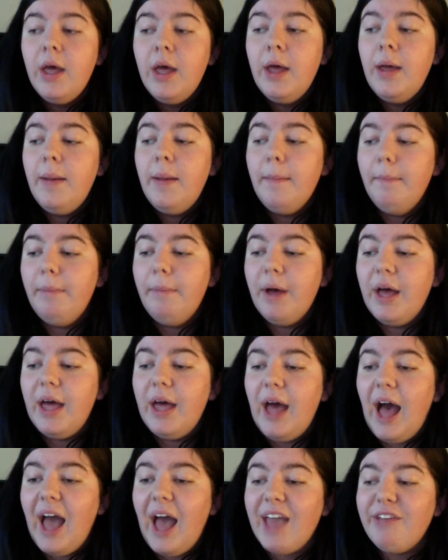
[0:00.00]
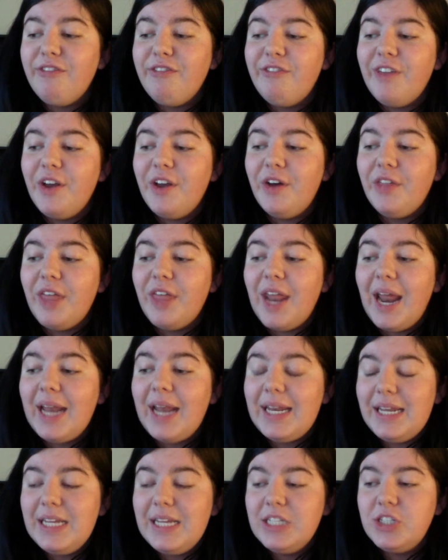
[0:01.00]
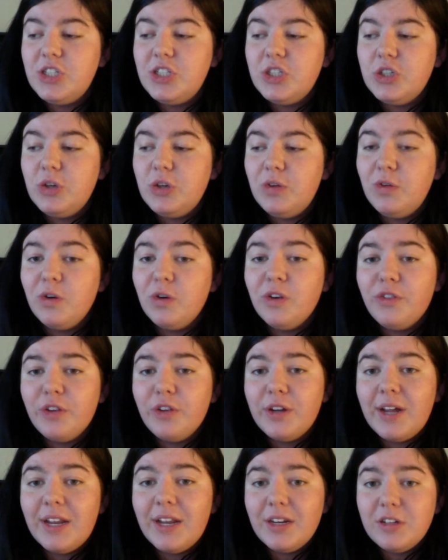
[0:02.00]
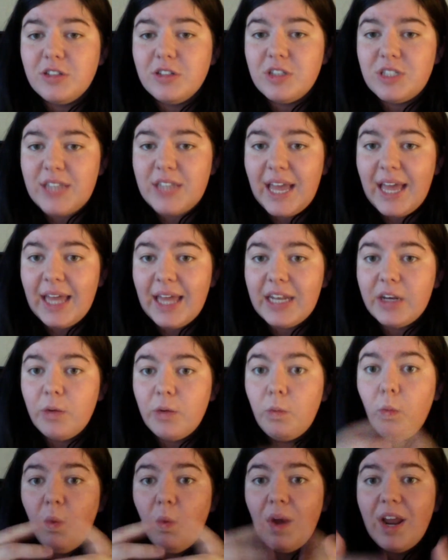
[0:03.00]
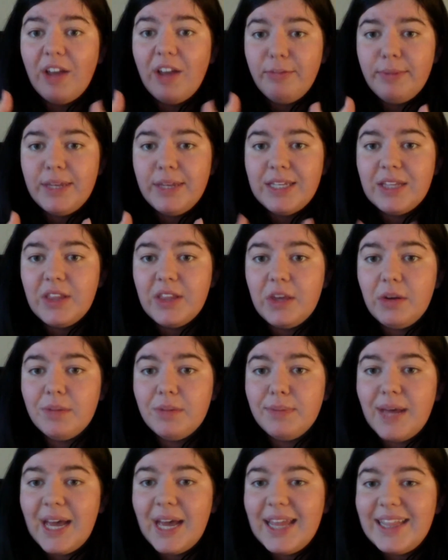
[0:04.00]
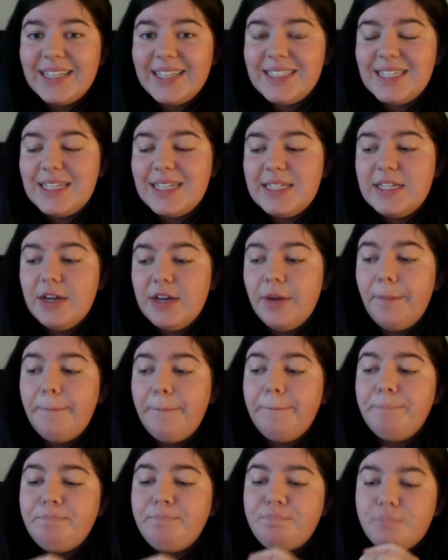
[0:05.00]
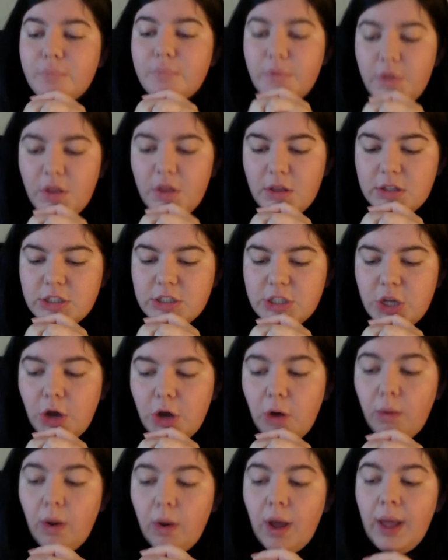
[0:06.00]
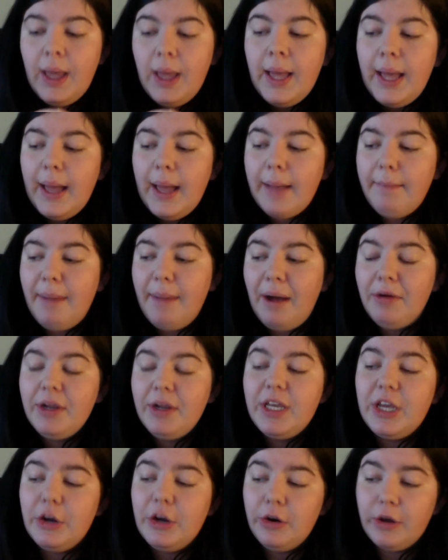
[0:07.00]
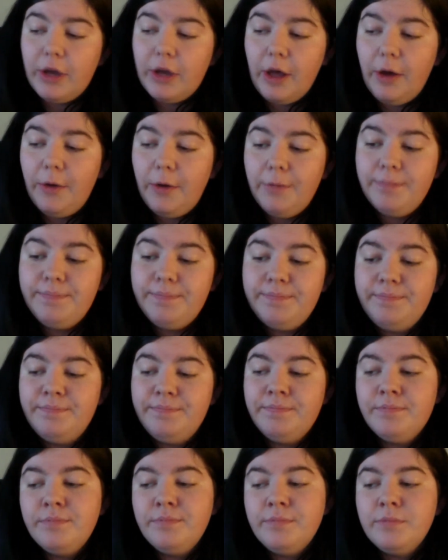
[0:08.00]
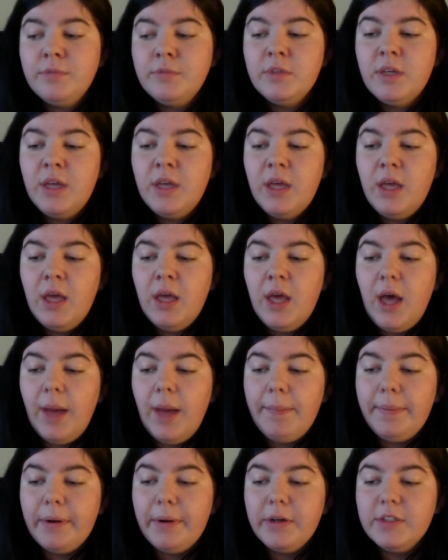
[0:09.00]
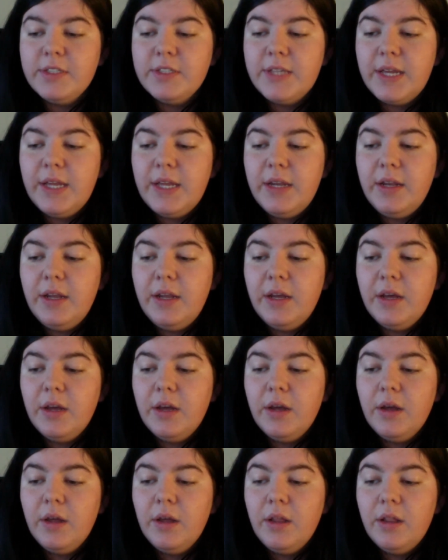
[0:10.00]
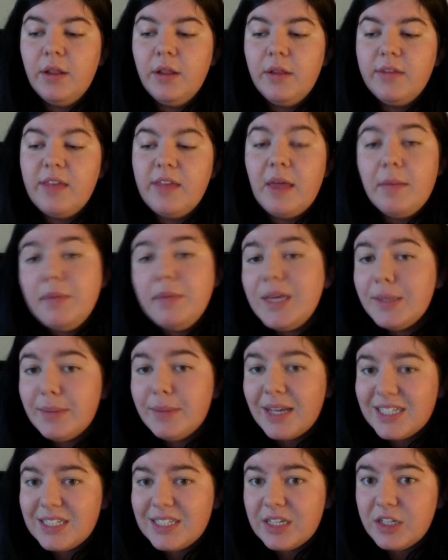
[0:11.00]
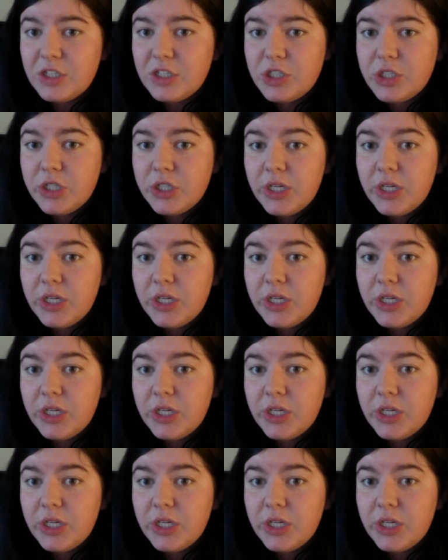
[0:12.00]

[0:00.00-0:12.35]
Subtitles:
but I feel that I need to in order for you to understand what I've been dealing with behind the scenes here. So, about a year ago, a person sent me a message,